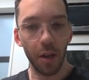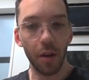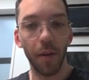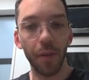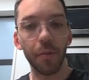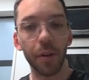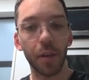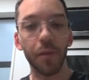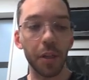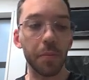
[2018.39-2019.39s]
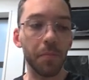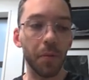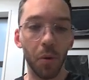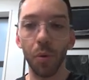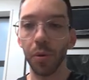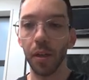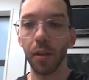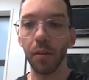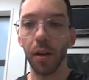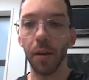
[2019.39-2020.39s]
you run the risk of this
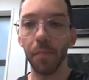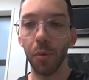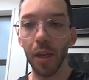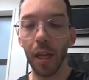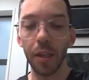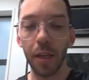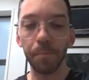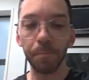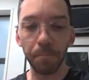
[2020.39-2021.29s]
causing mortality